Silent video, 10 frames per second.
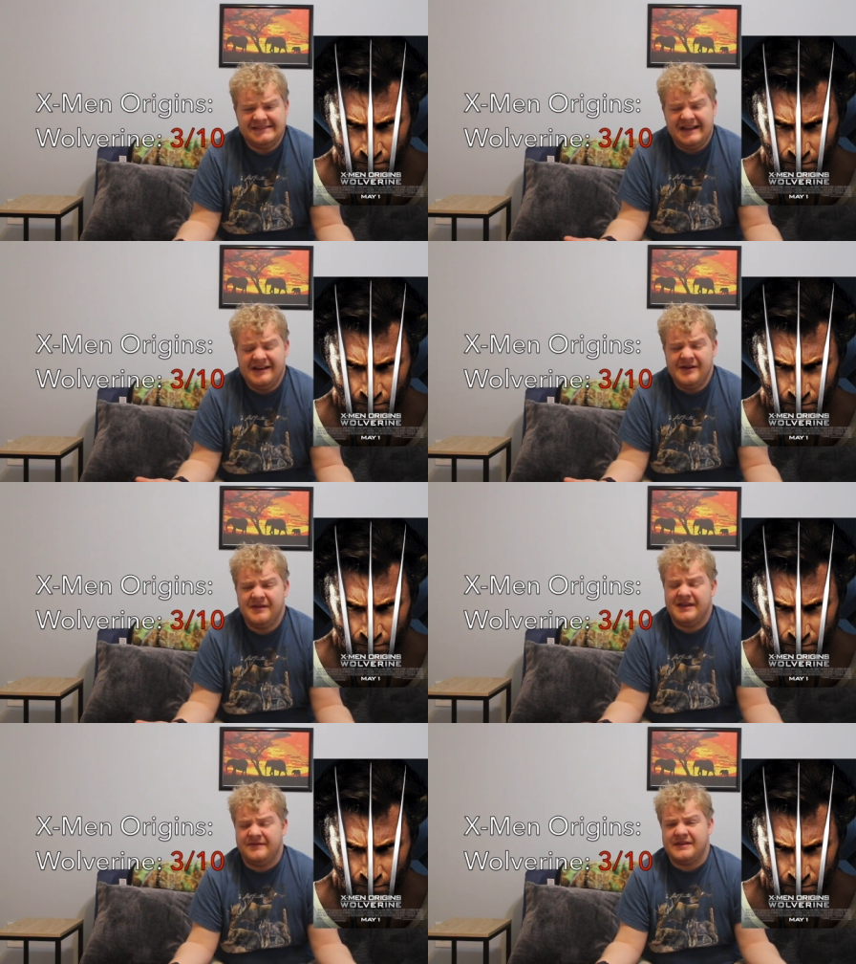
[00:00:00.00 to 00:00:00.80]
I know
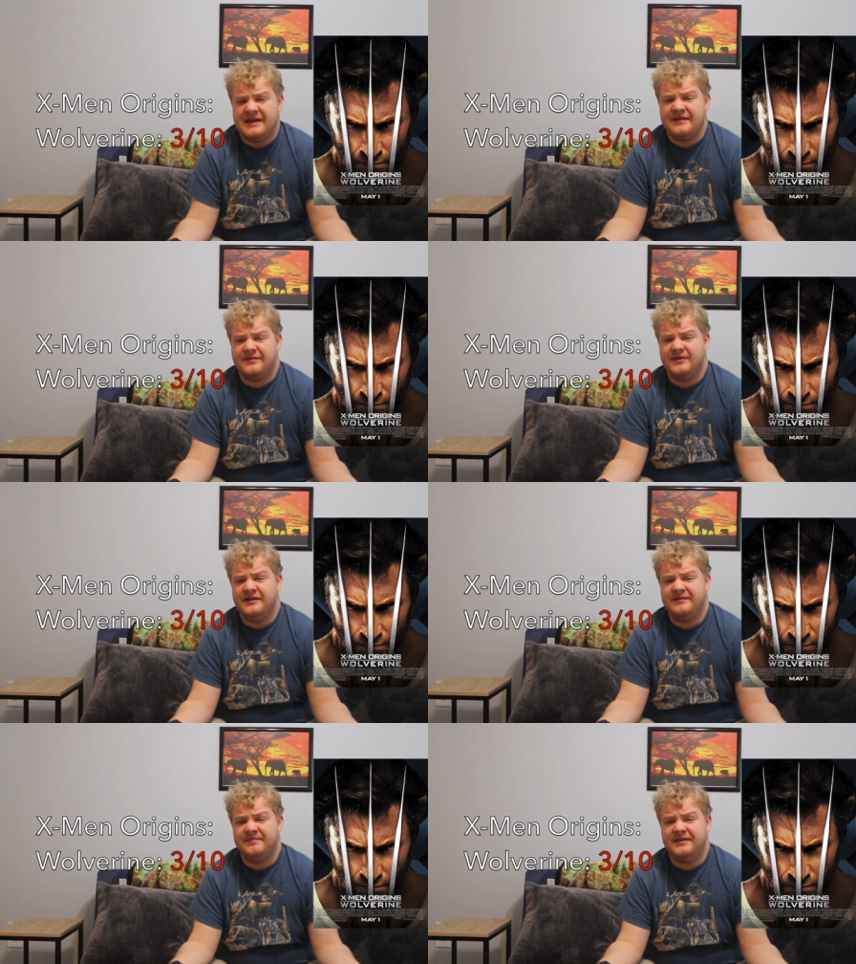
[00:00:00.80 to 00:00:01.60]
I give a lot of
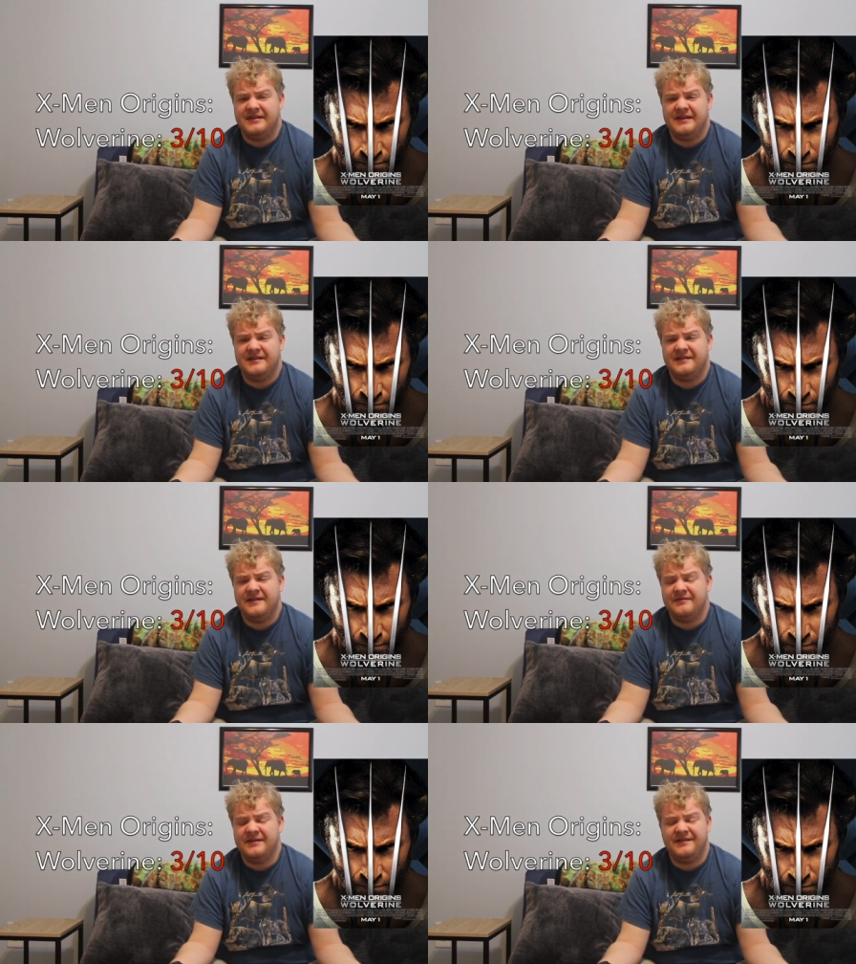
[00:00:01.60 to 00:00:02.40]
threes, but the thing is,
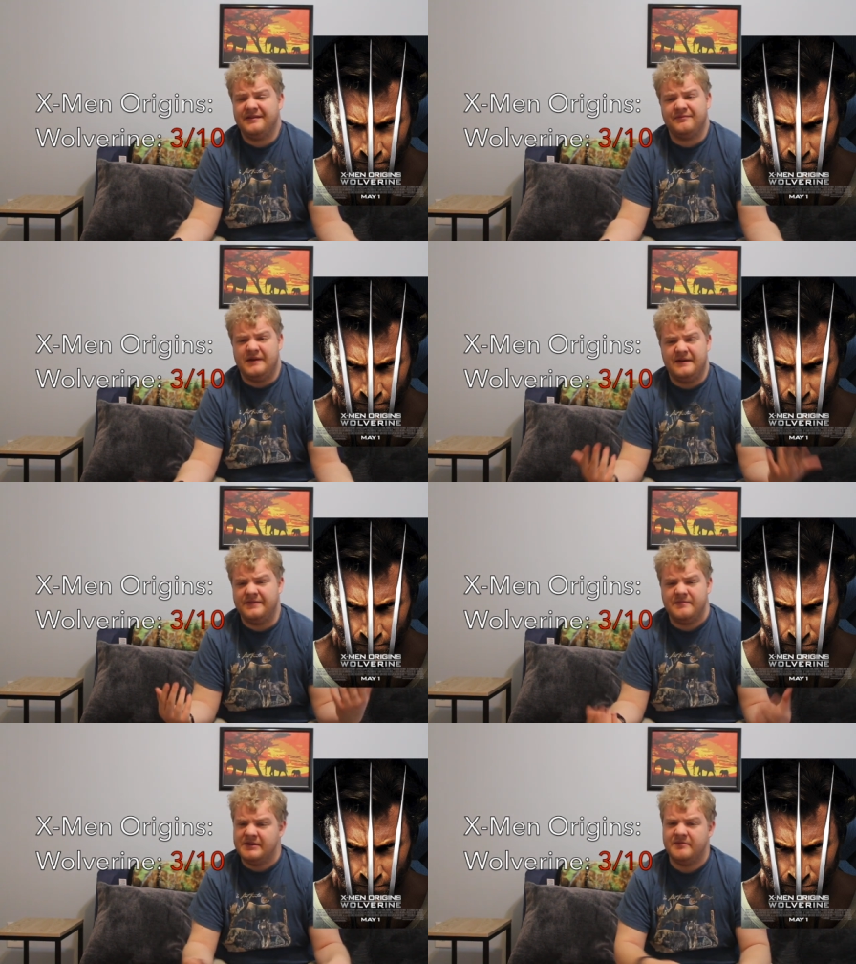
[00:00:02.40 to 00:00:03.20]
this one's just
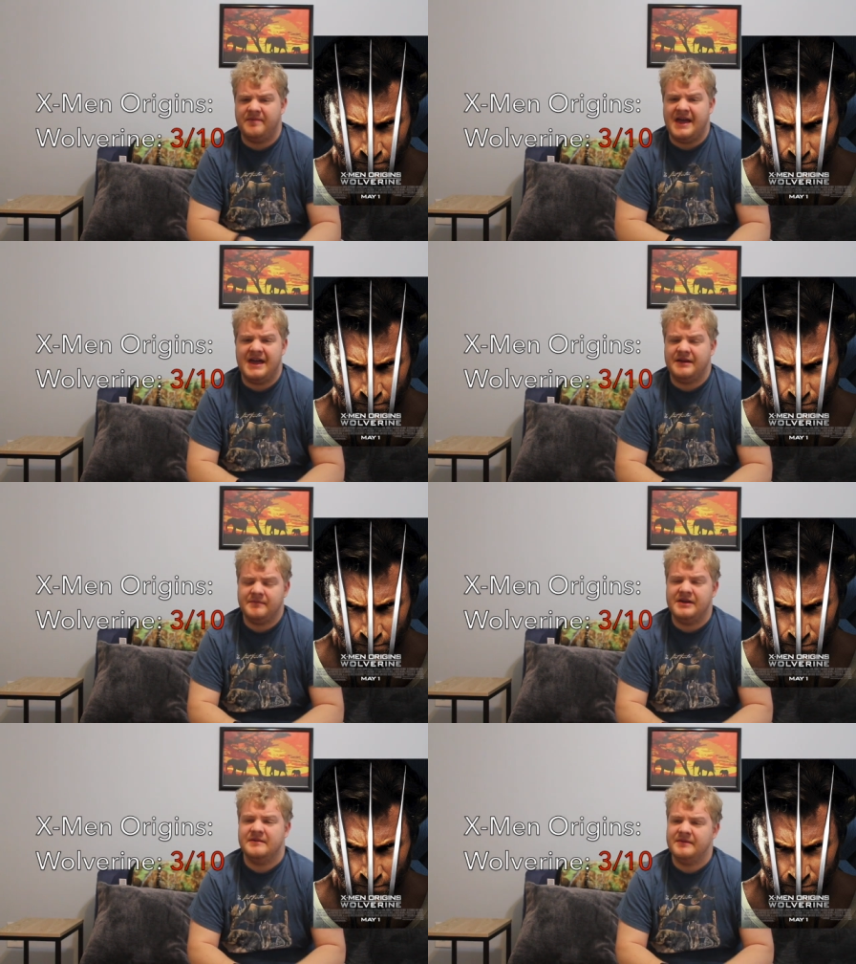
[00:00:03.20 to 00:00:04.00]
run-of-the-mill bad, in
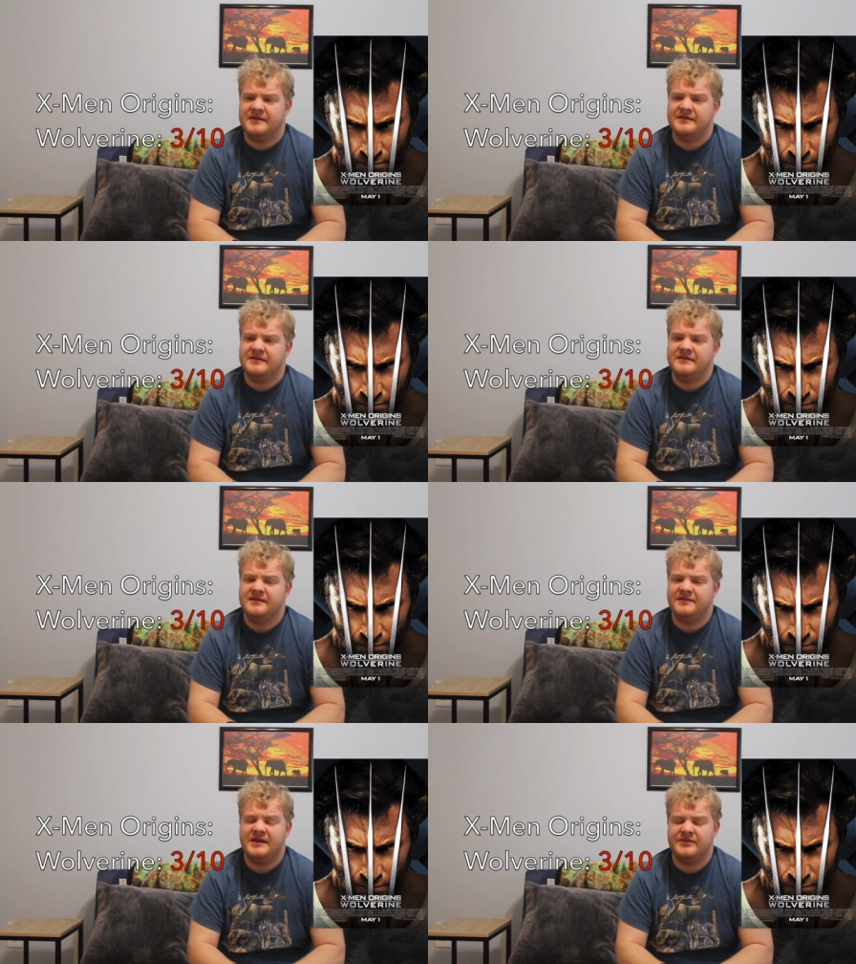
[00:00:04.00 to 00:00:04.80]
my opinion.
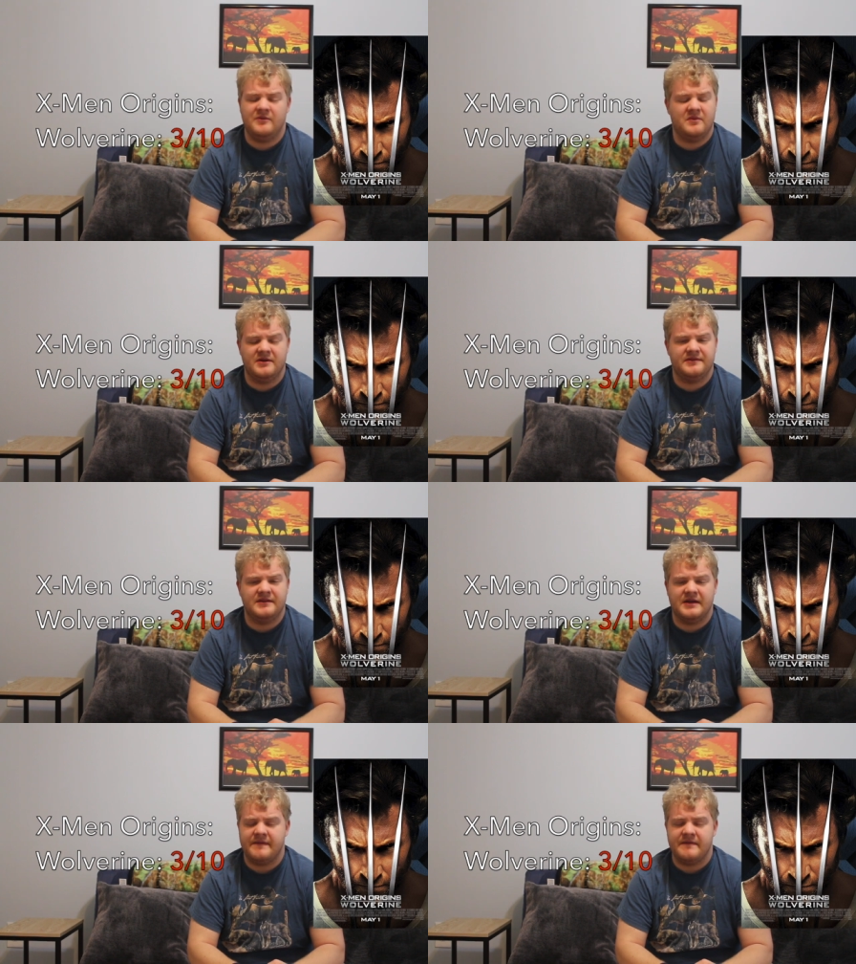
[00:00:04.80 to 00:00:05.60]
It's not the worst
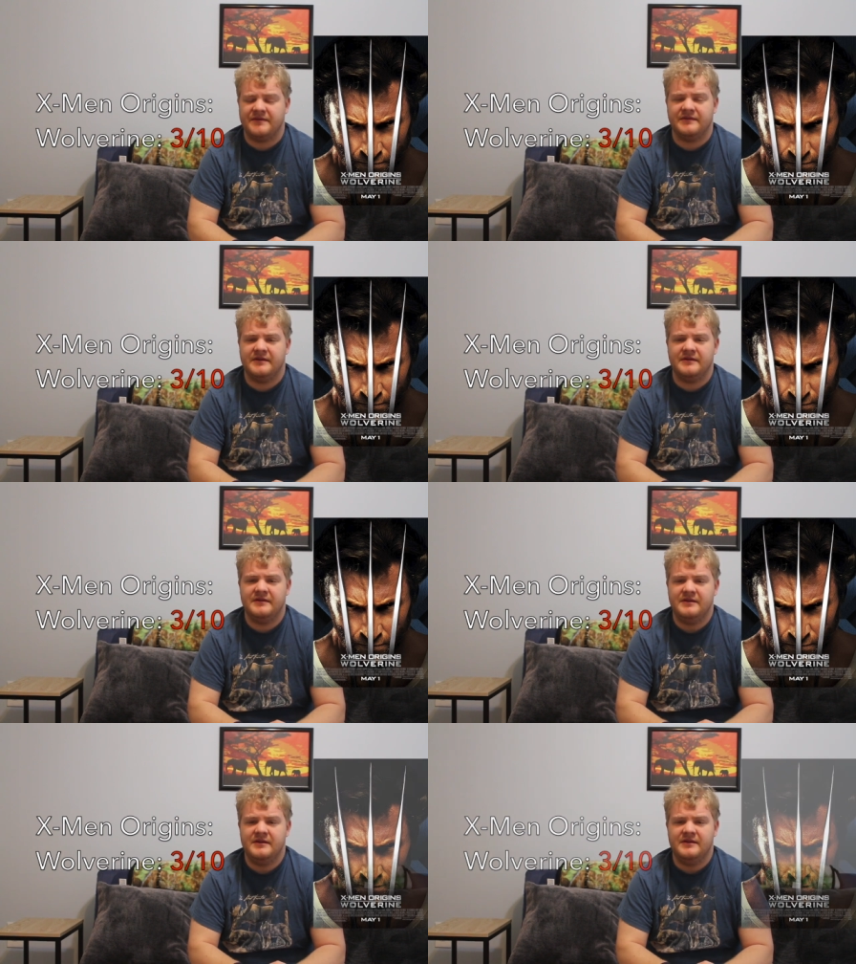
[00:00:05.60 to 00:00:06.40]
thing I've ever seen.